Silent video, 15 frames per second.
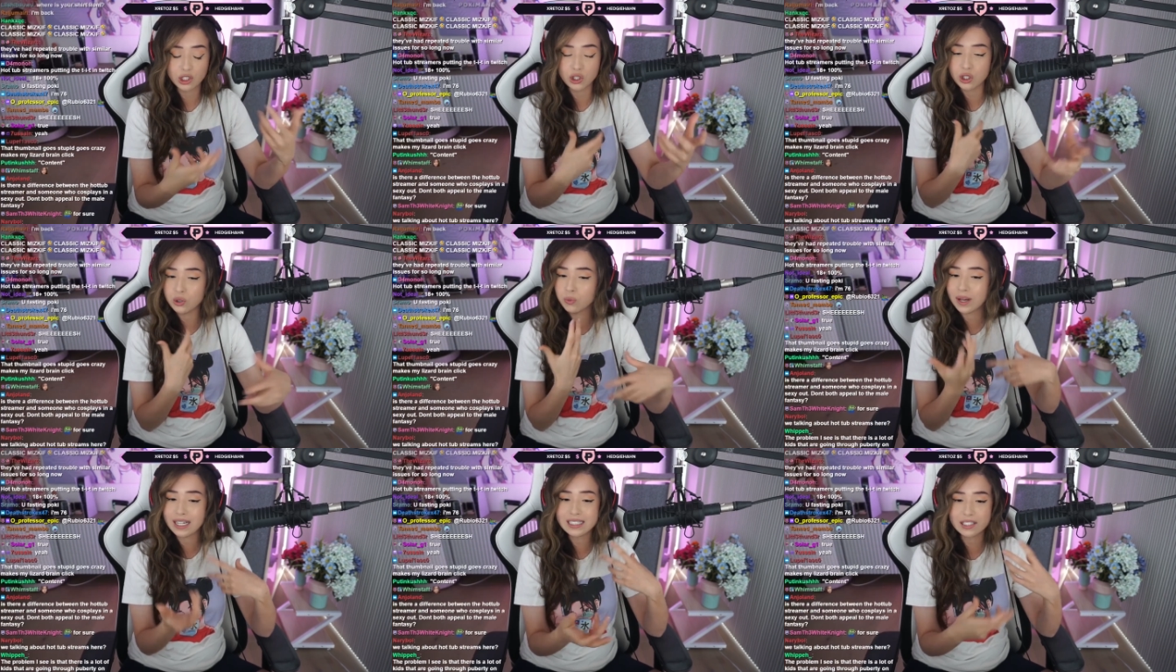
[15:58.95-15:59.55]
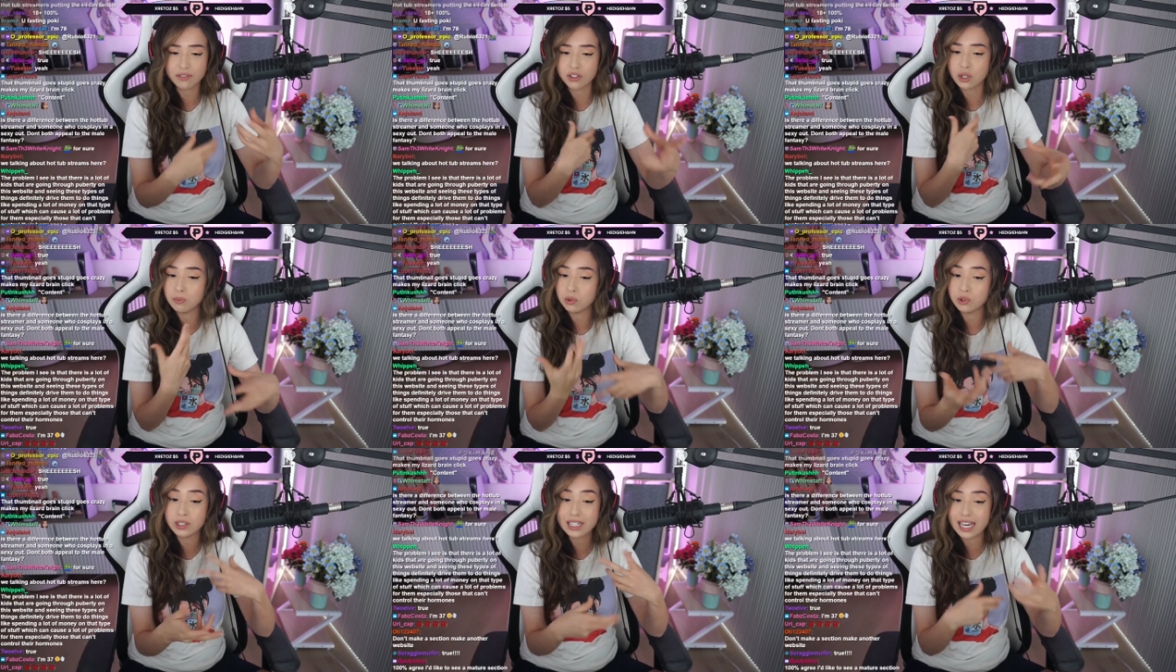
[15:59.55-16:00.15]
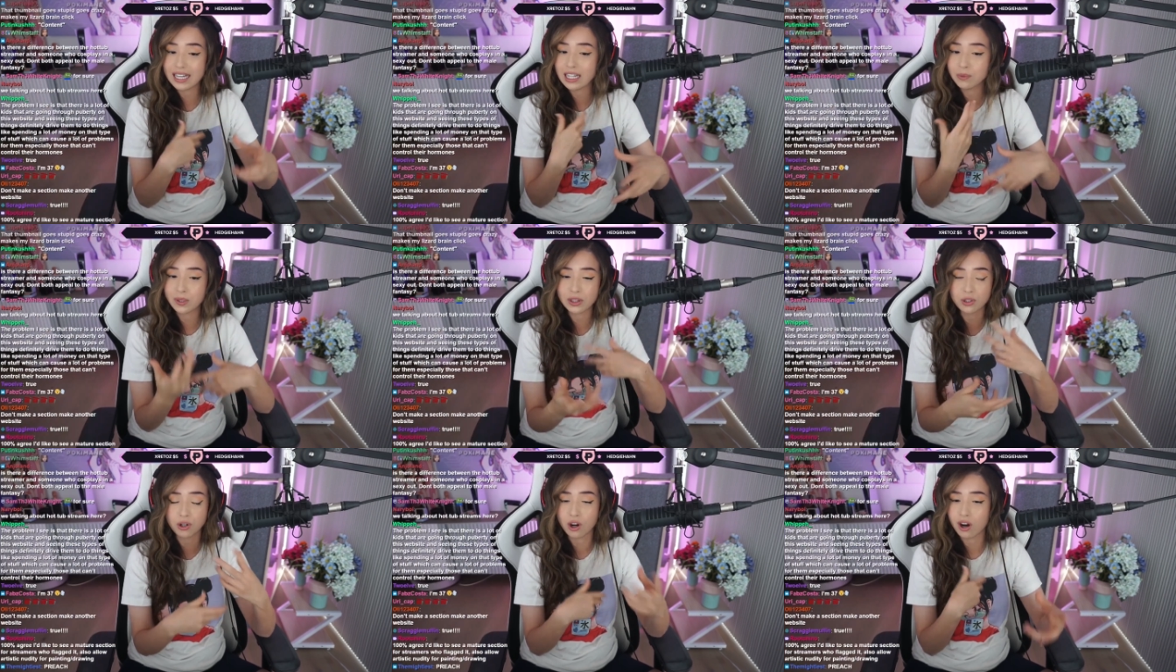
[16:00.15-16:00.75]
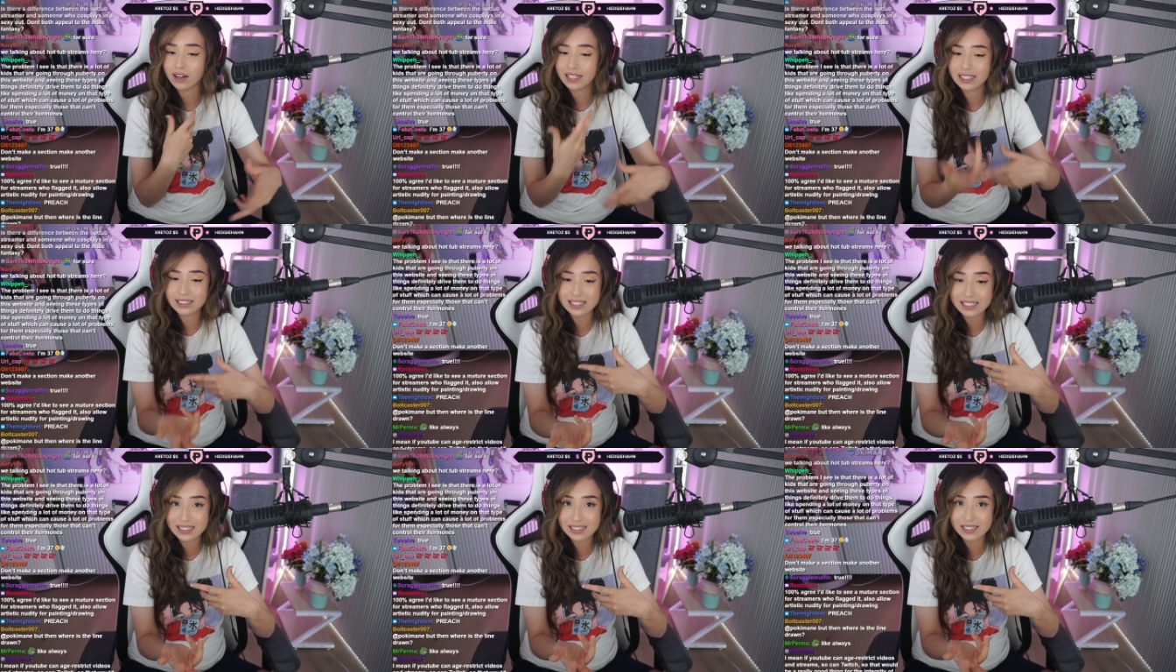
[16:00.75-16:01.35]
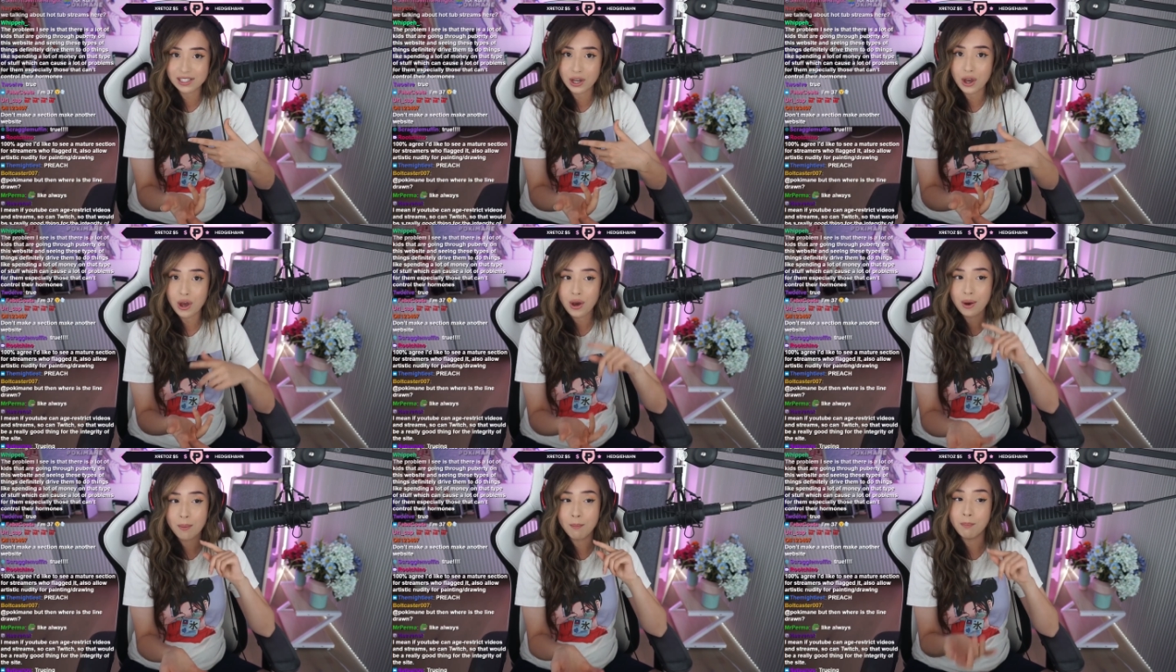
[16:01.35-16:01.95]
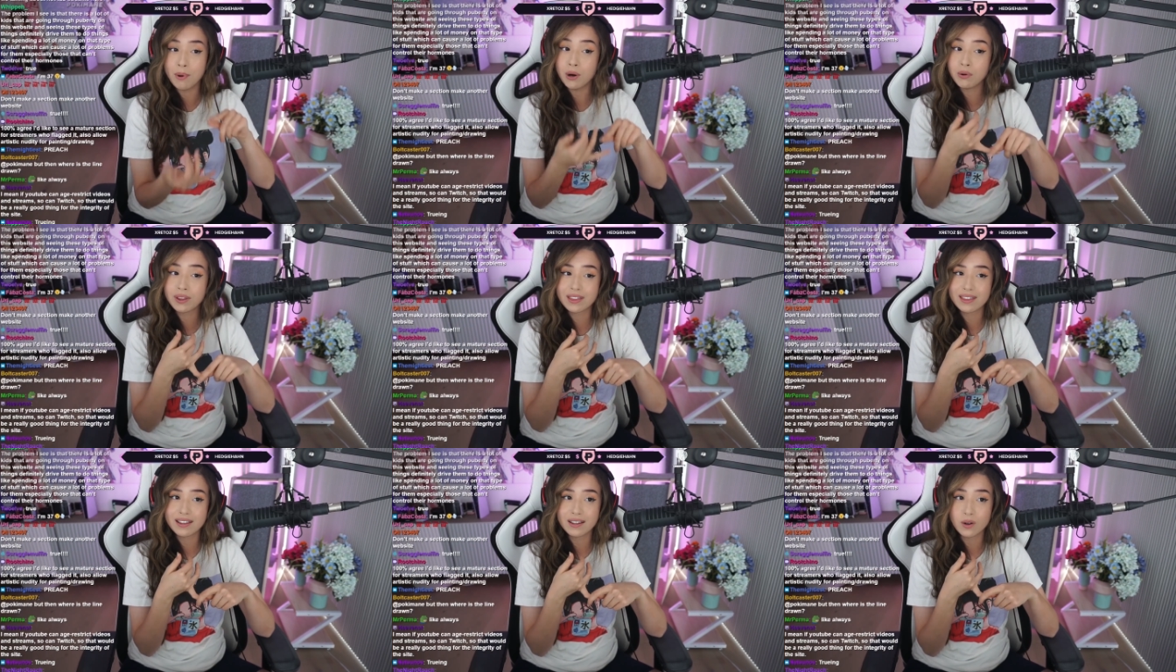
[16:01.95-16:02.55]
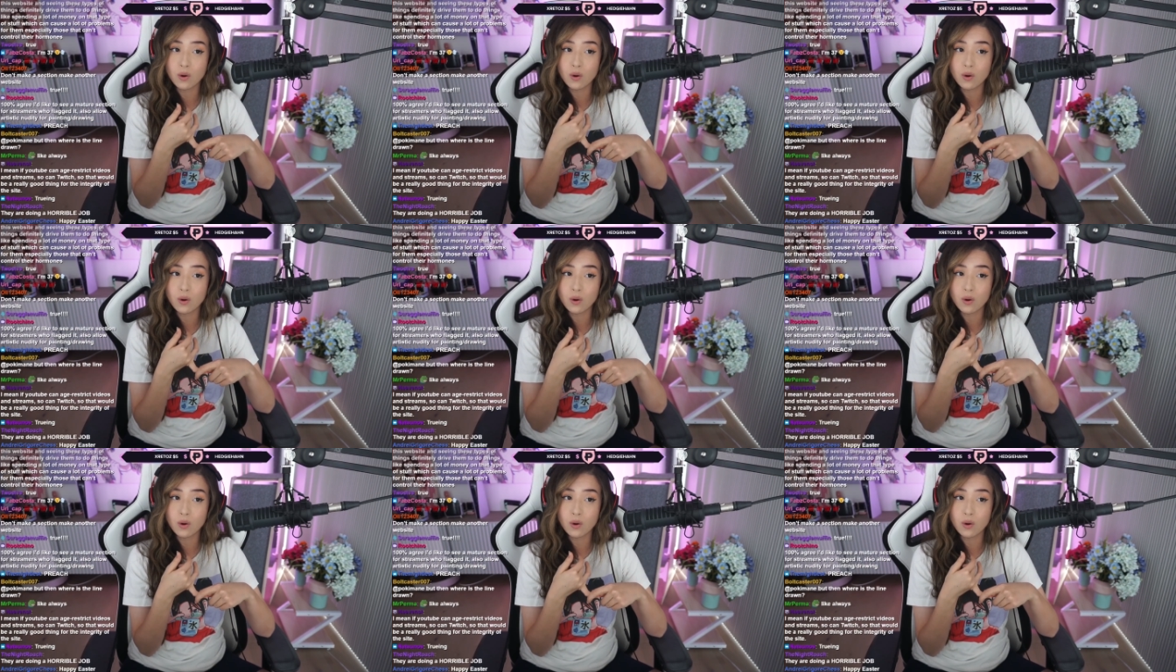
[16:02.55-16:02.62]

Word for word: good ways of communicating with their audiences, both